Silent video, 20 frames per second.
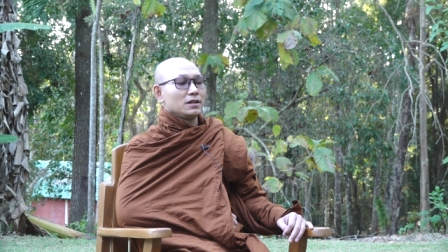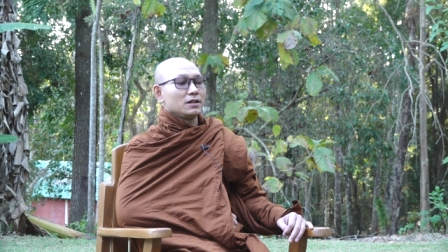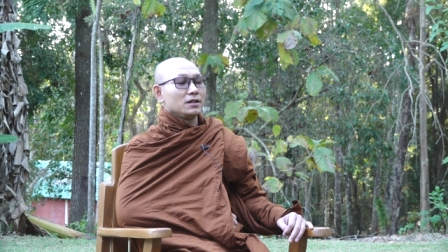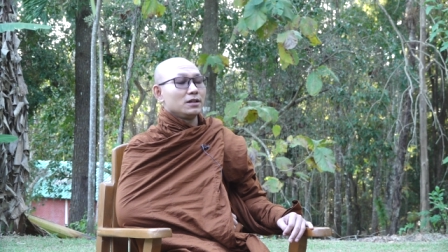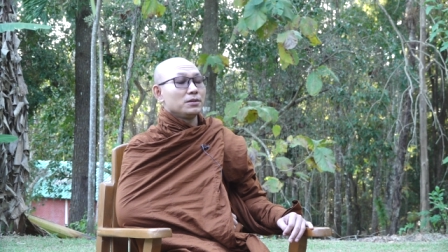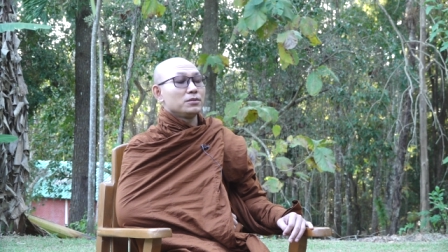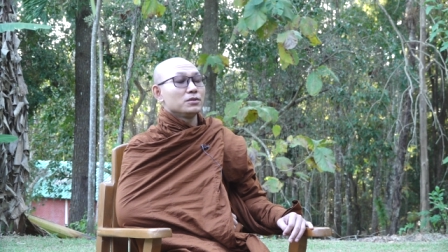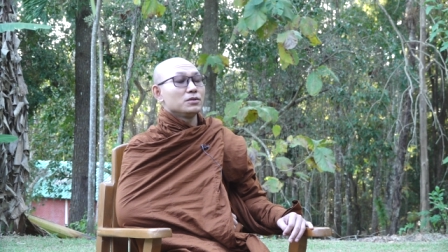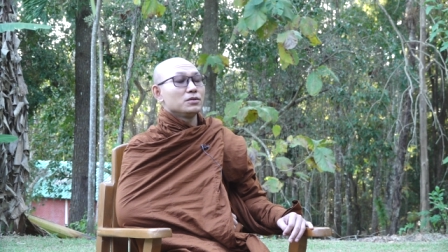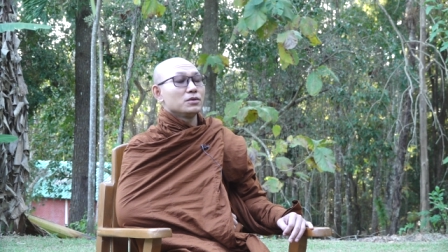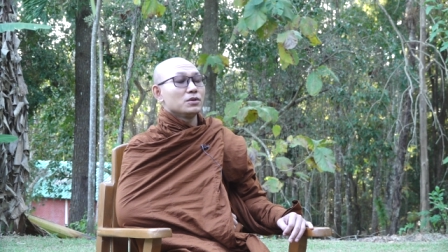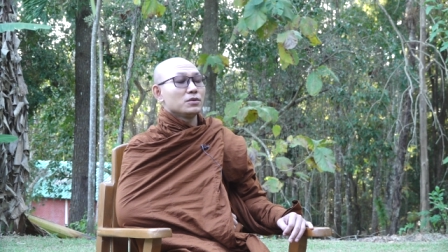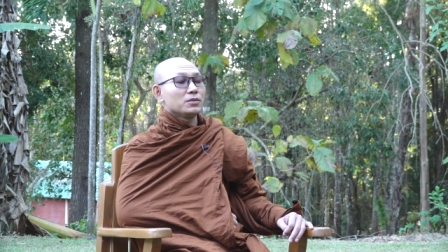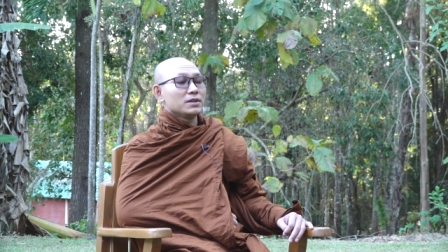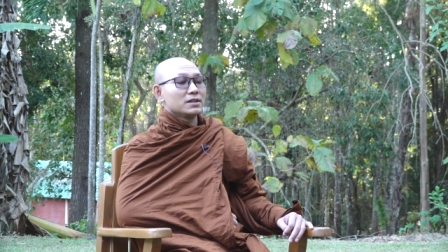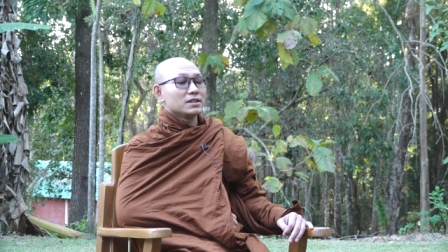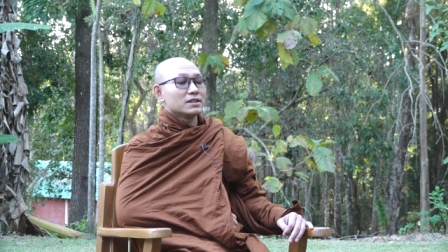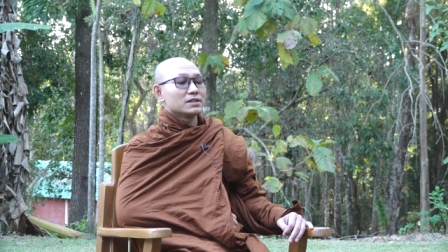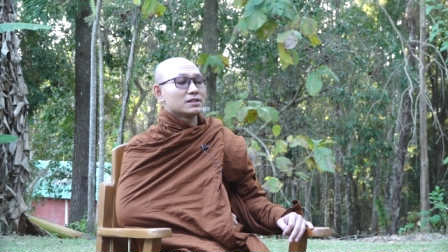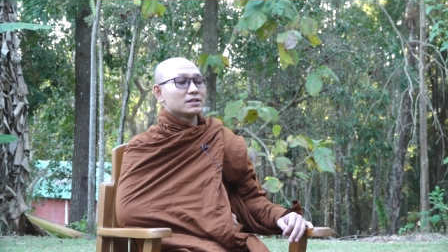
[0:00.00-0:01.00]
If you know
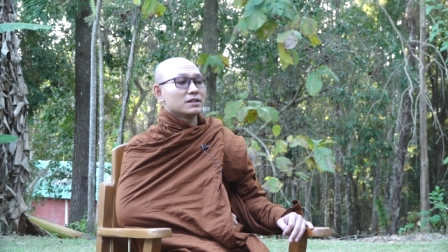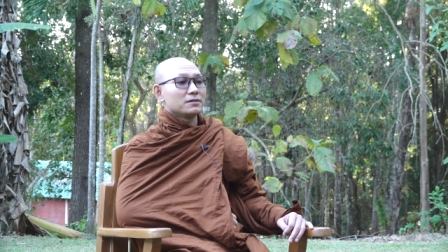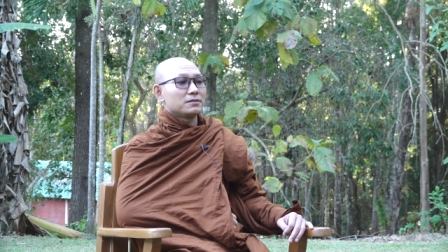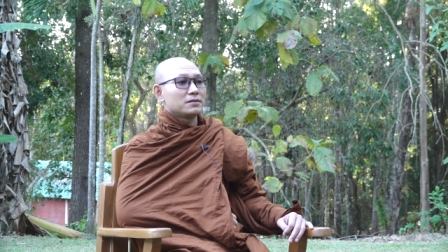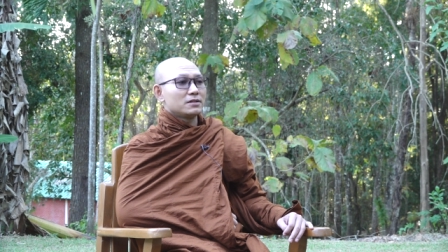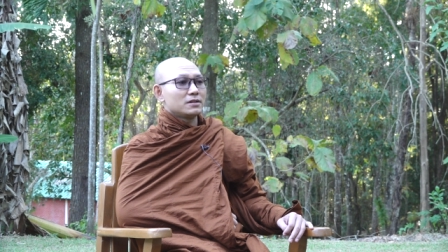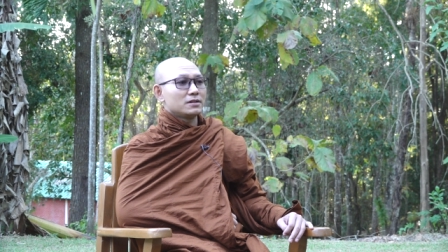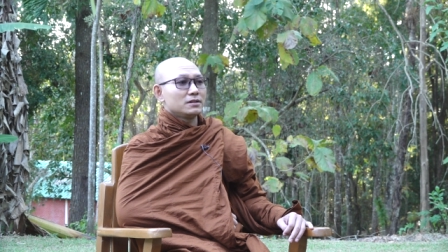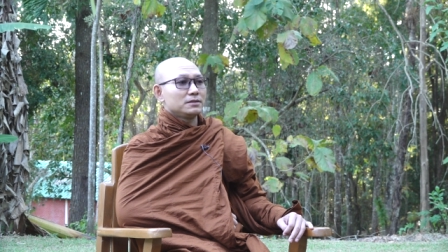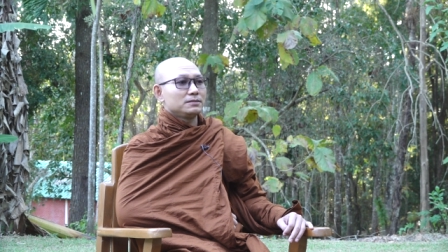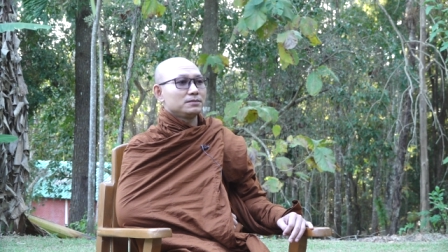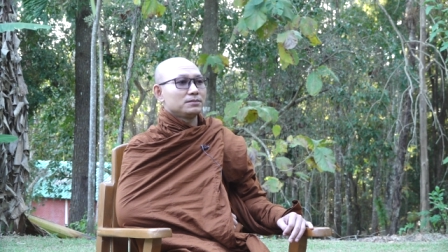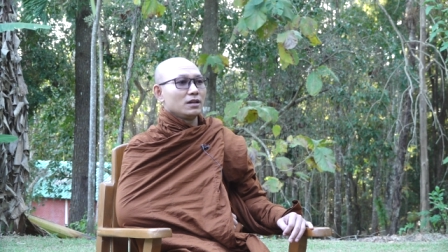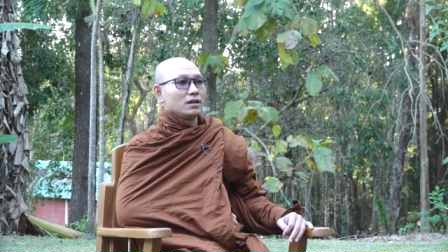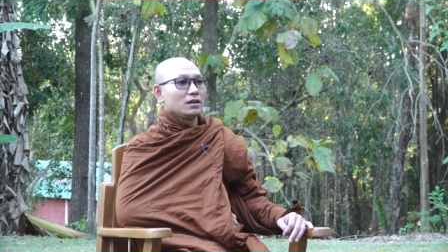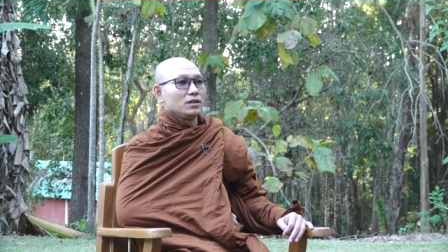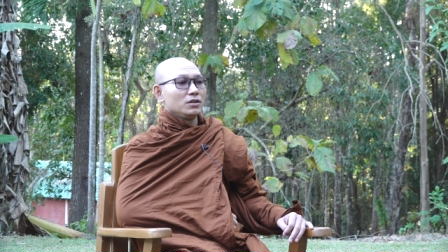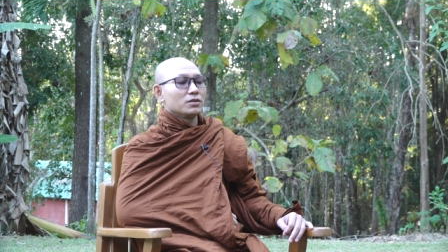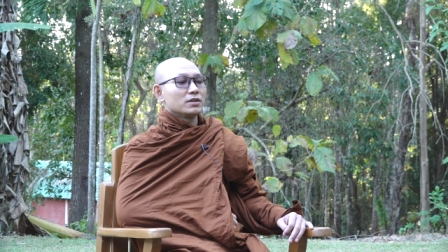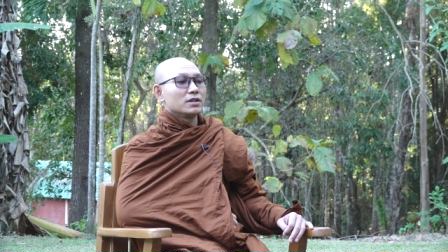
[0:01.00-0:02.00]
when the suffer,
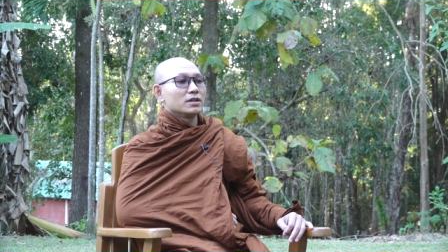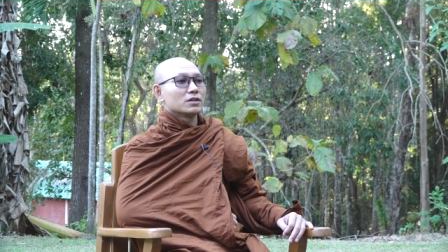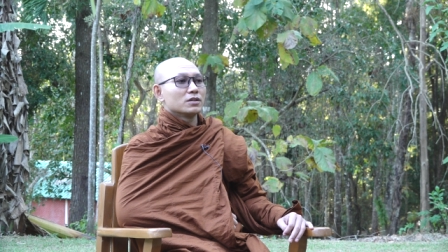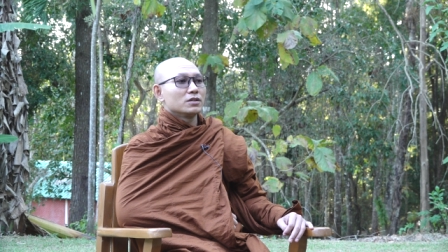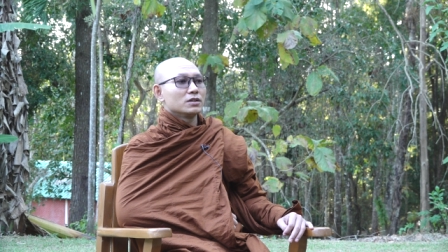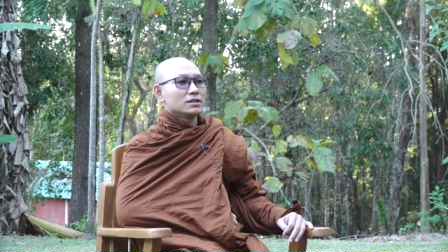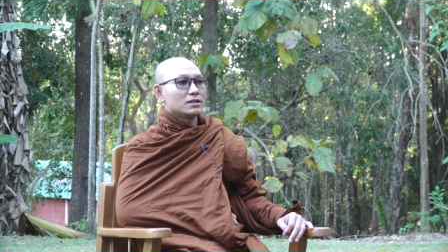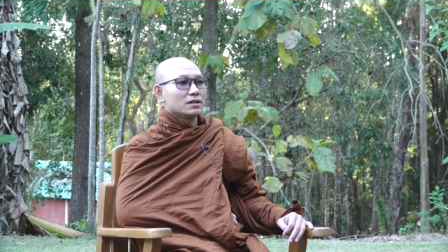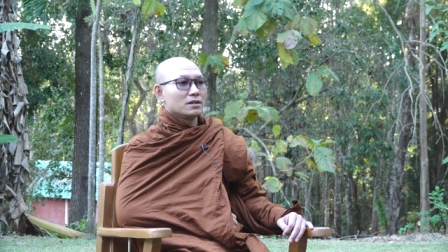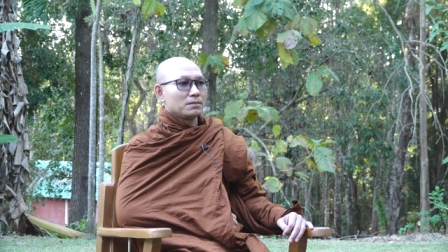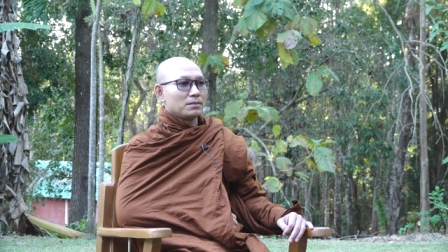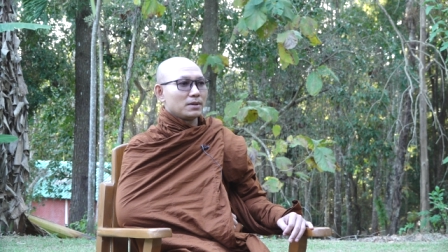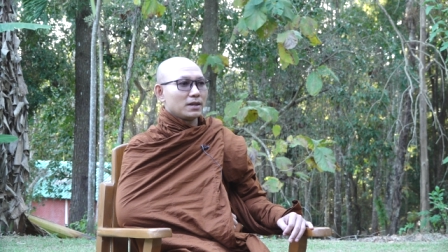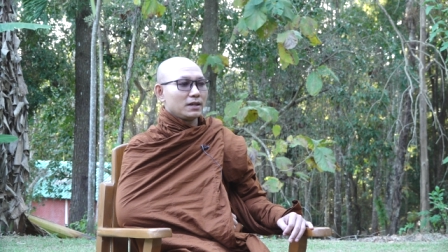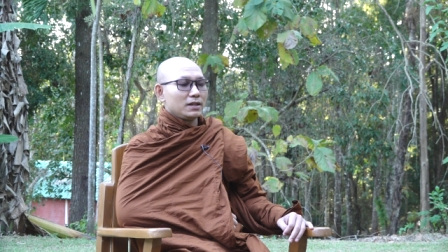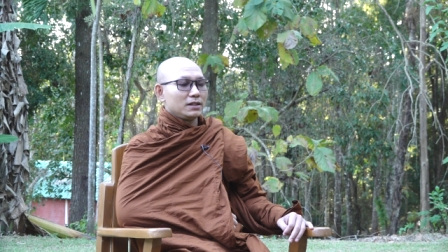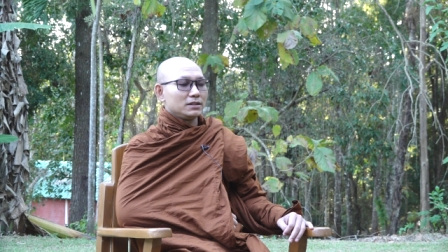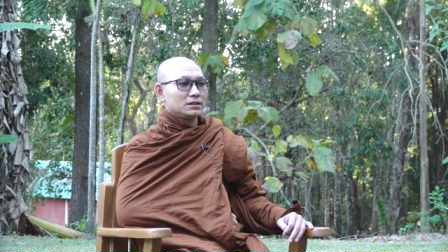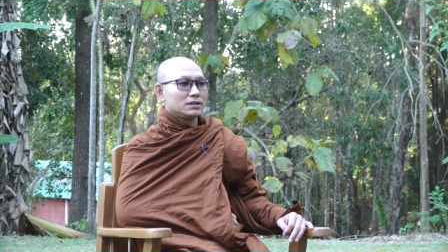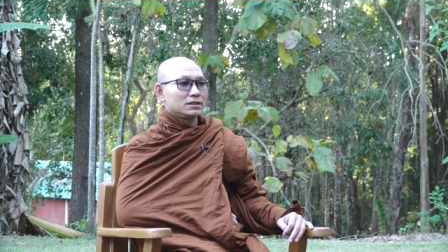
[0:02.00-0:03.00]
you can
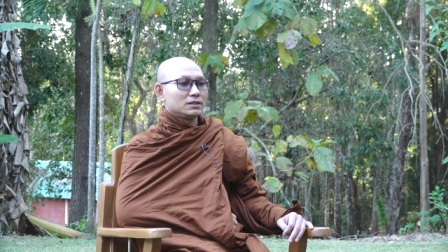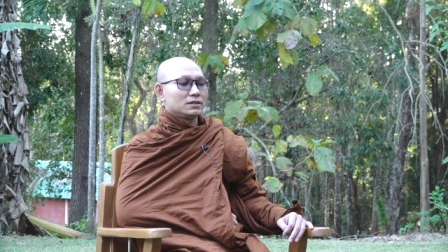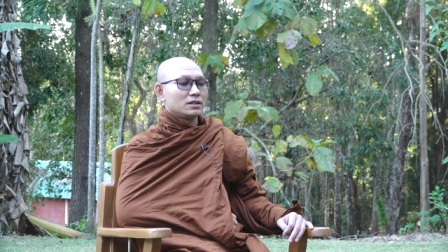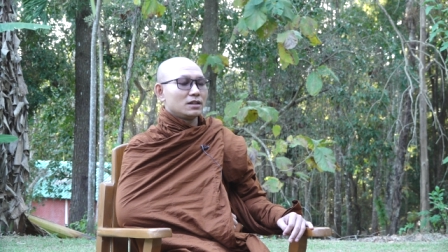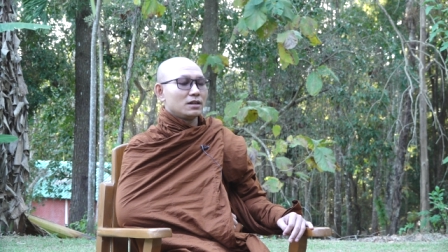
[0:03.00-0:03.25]
contemplate